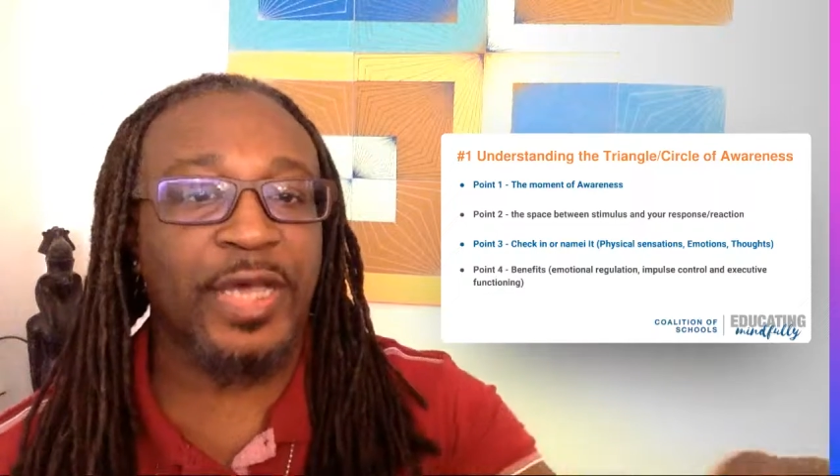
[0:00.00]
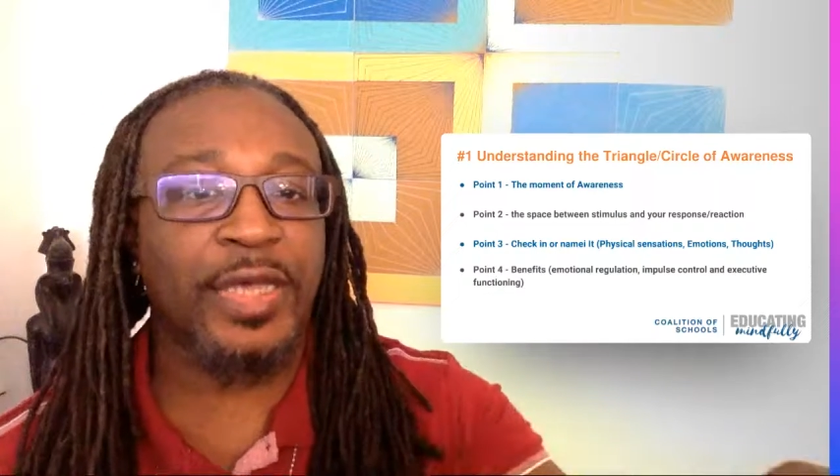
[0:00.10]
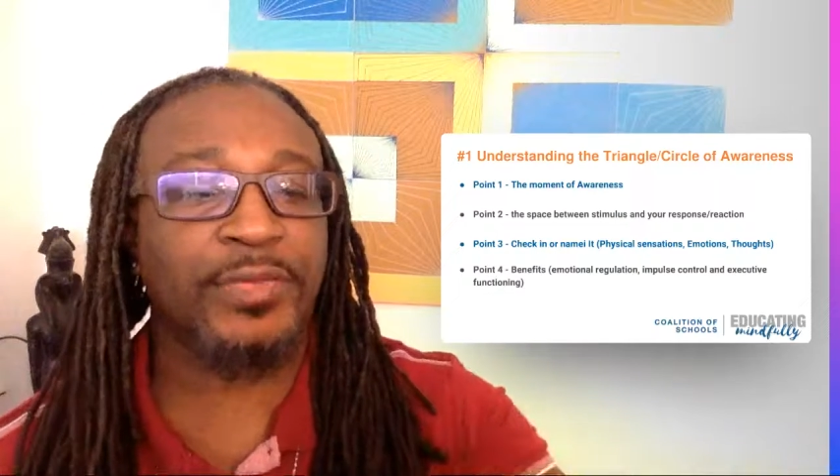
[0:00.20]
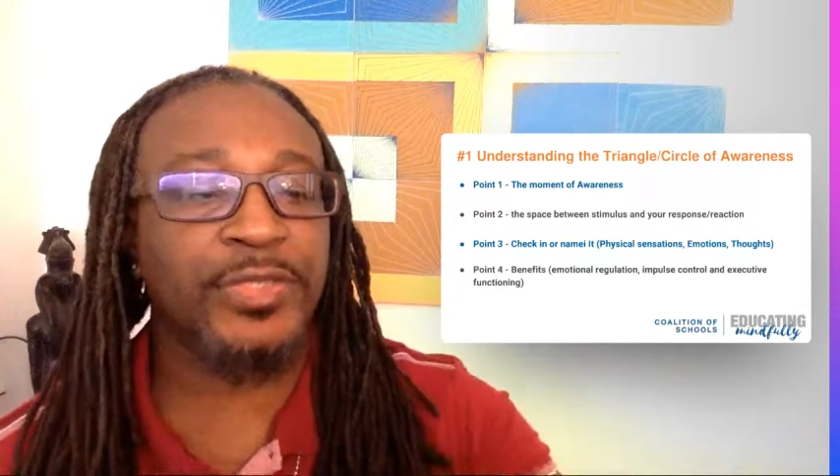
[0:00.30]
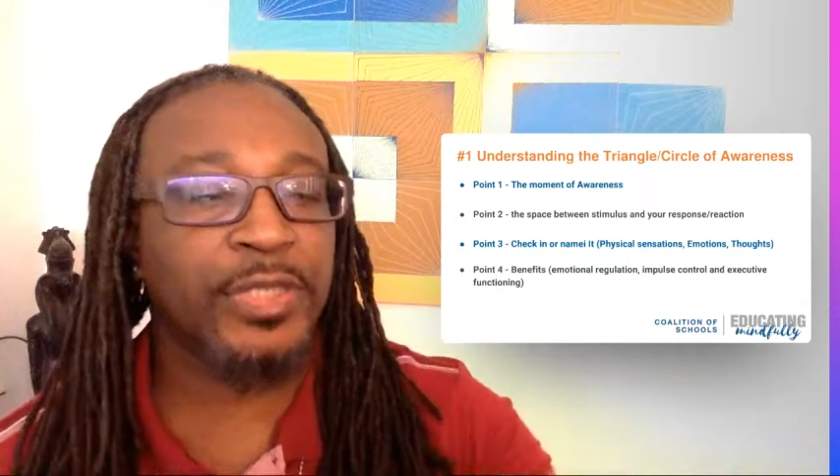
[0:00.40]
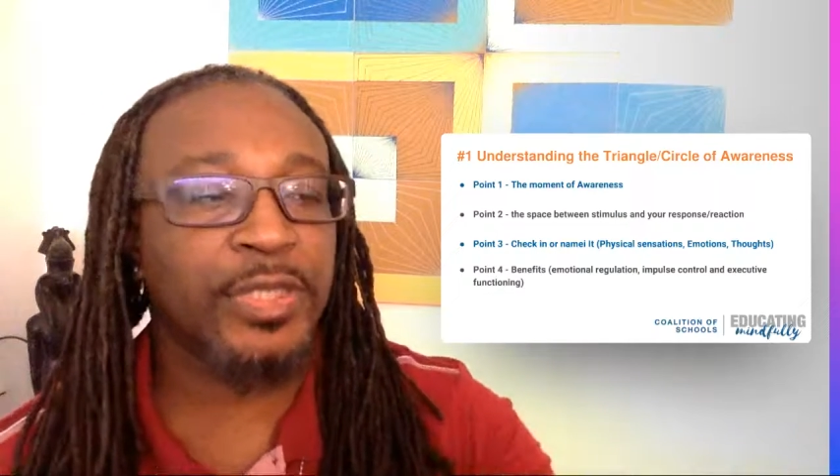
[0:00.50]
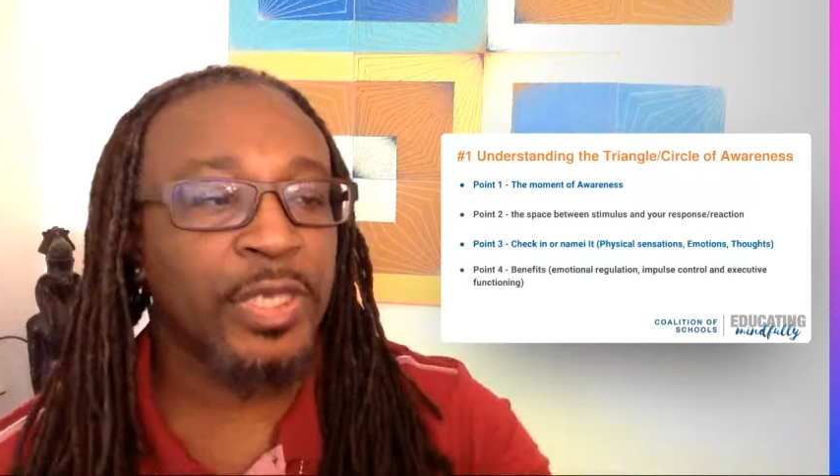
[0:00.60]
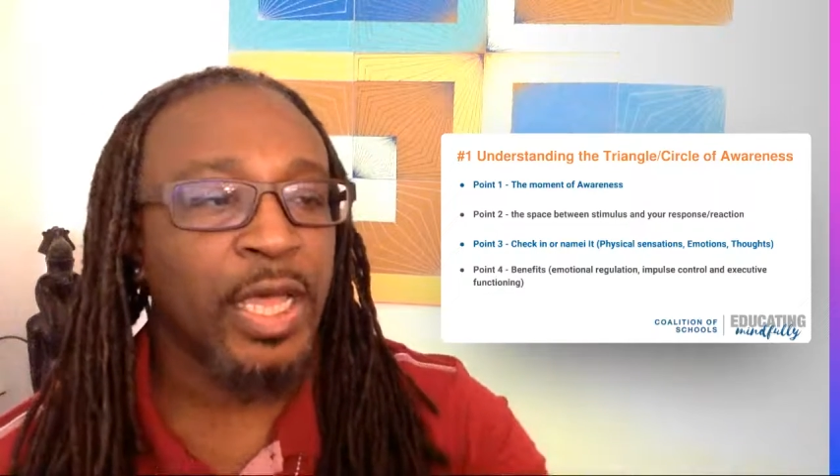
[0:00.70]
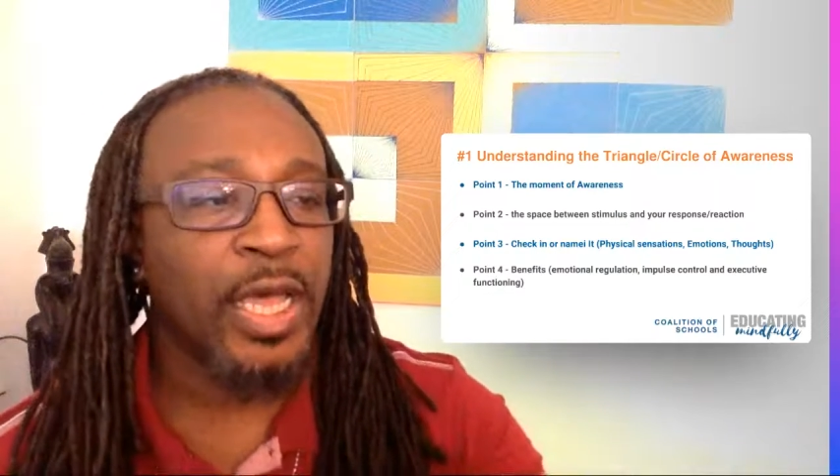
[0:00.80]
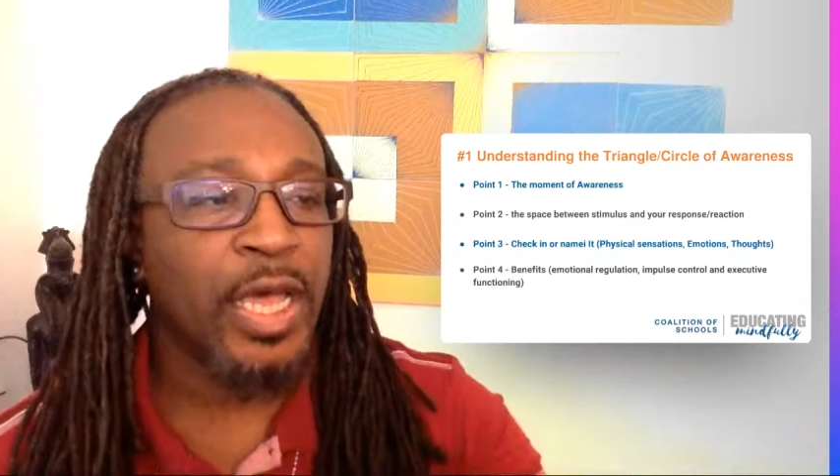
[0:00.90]
times.
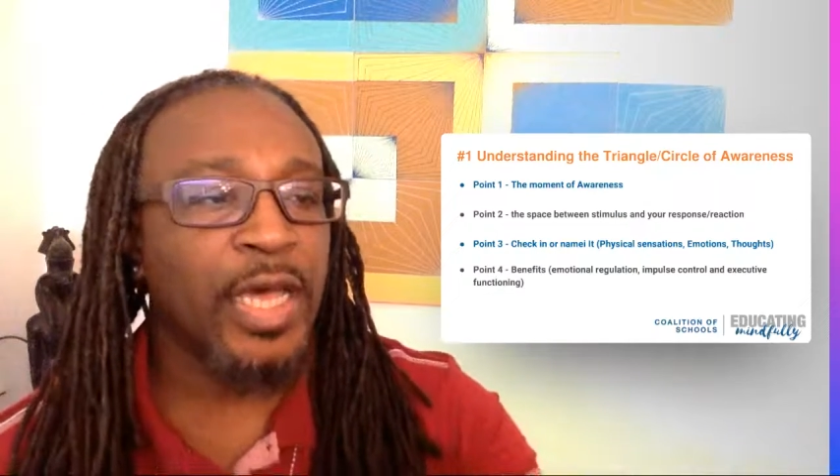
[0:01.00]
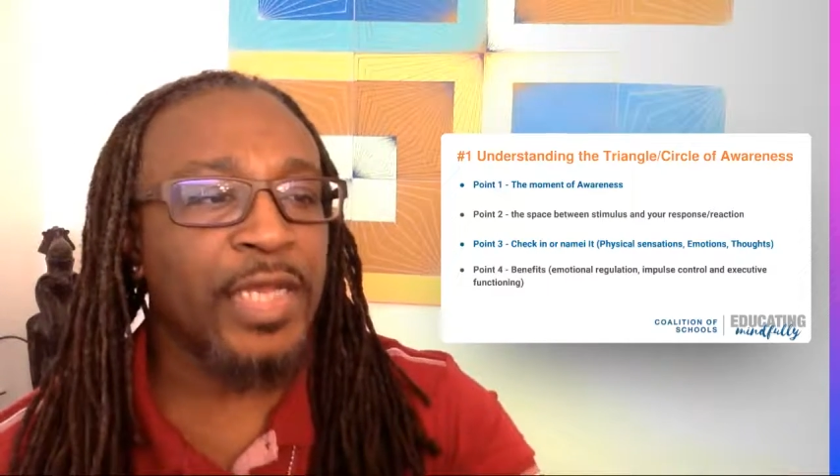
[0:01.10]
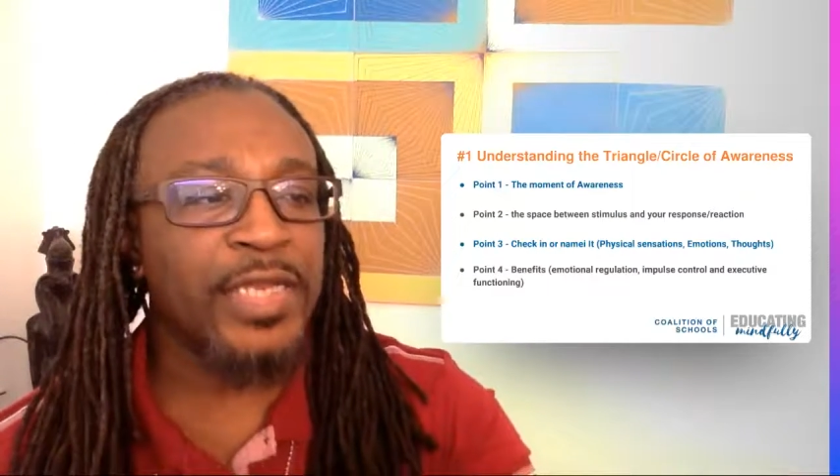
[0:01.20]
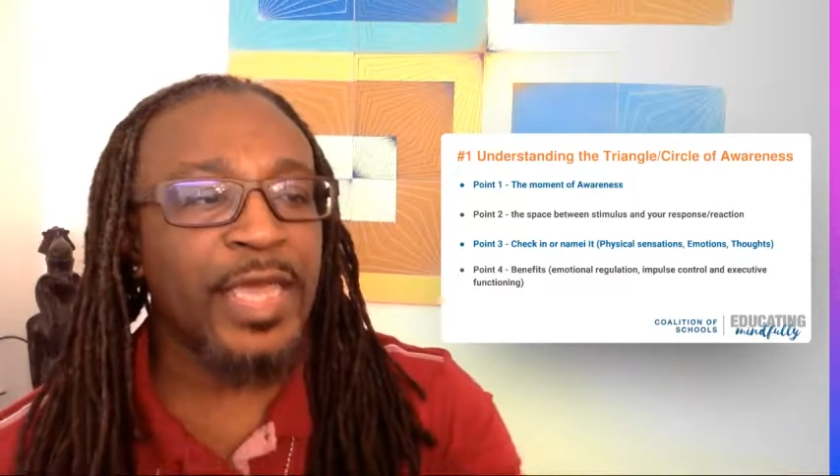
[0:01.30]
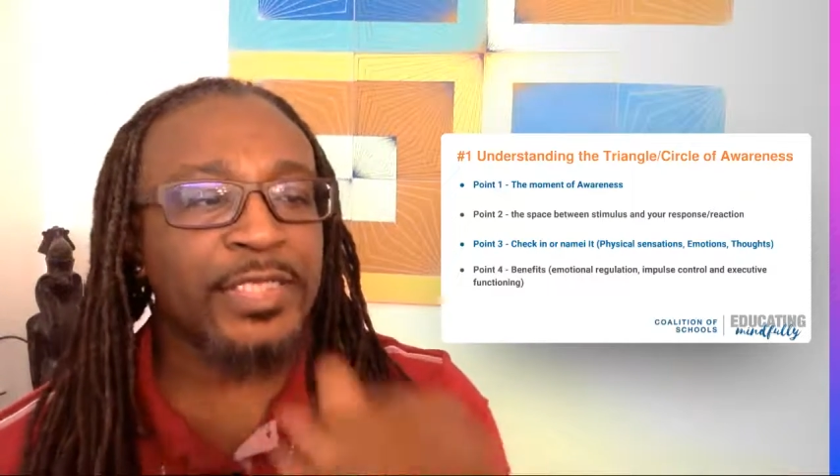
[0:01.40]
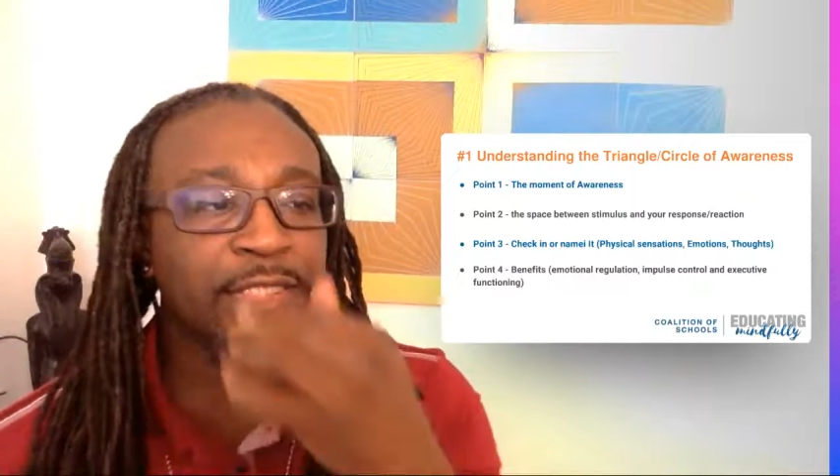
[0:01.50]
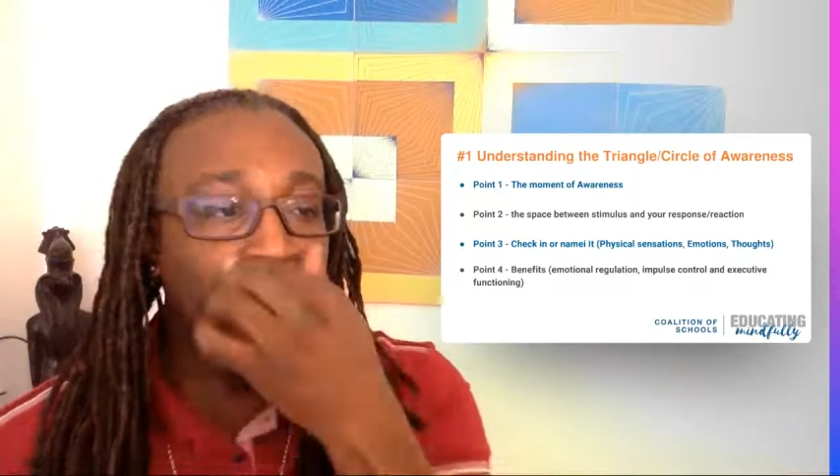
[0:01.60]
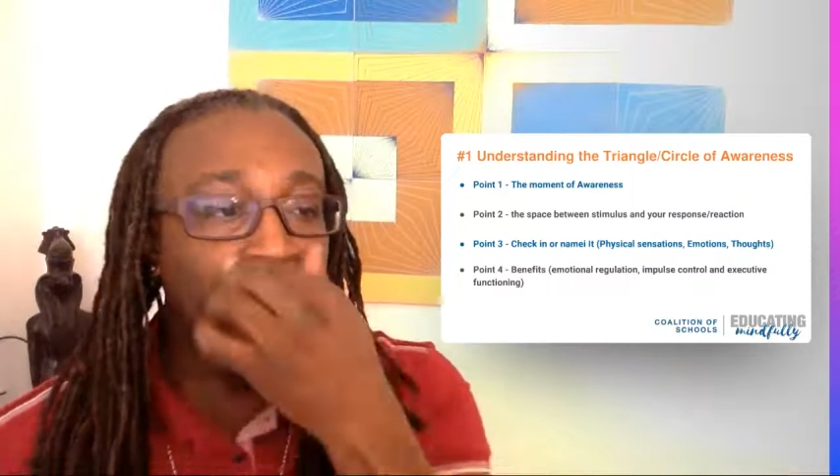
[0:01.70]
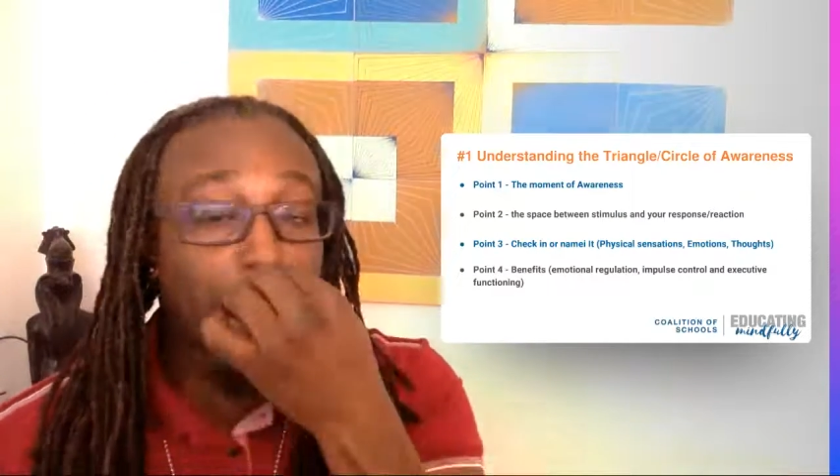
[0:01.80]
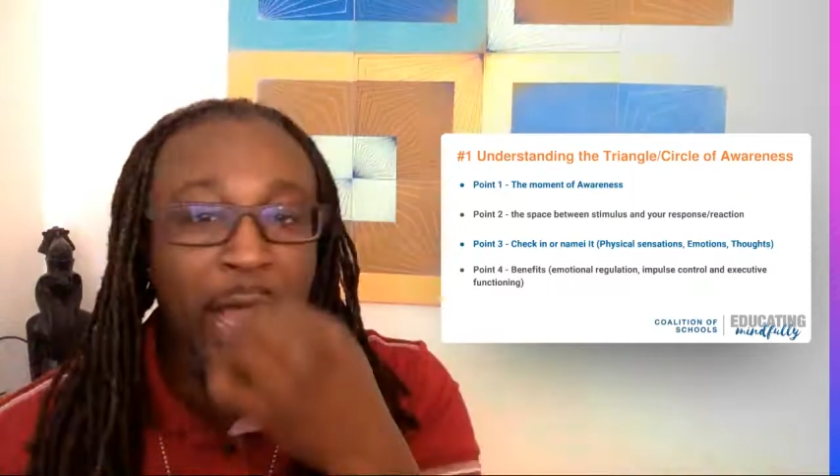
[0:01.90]

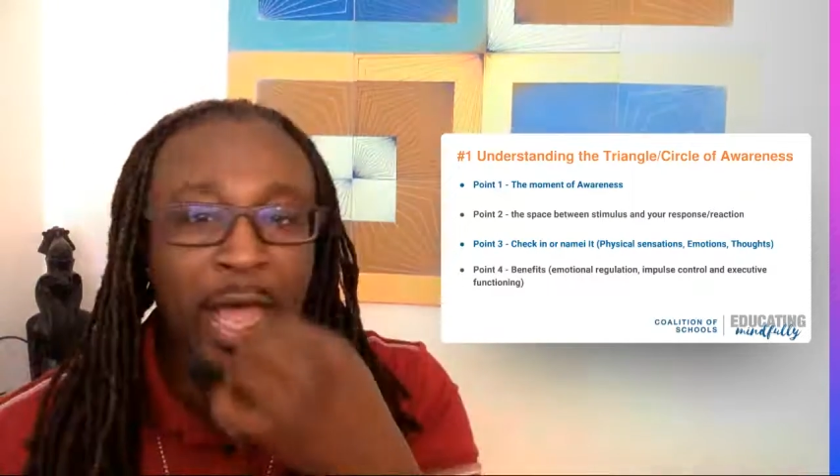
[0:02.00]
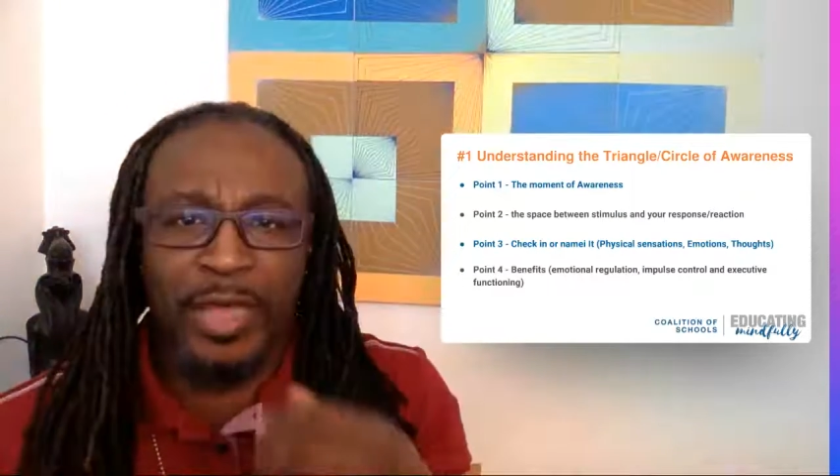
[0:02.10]
Next,